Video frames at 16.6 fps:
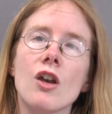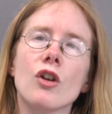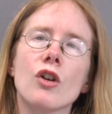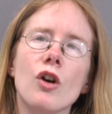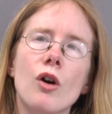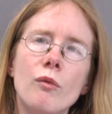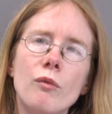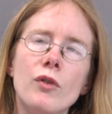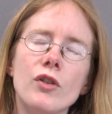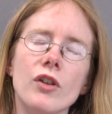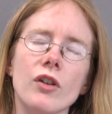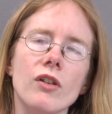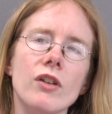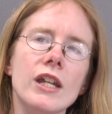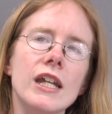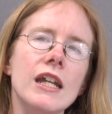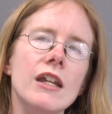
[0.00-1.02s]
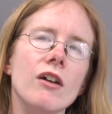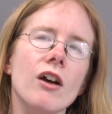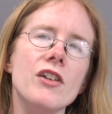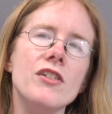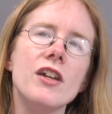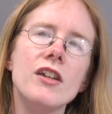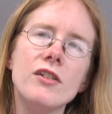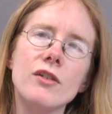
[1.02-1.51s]
confident in
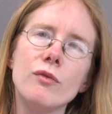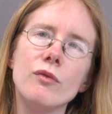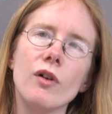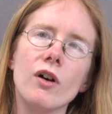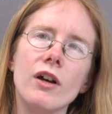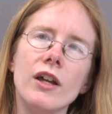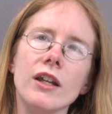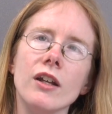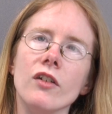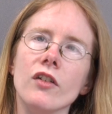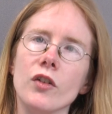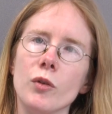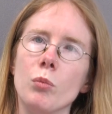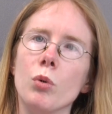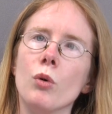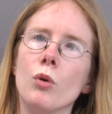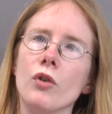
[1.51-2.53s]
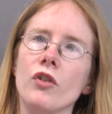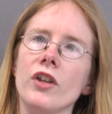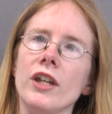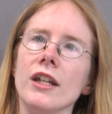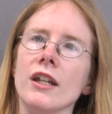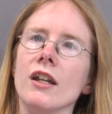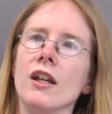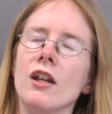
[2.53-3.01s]
identifying and
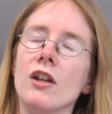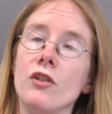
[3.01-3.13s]
supporting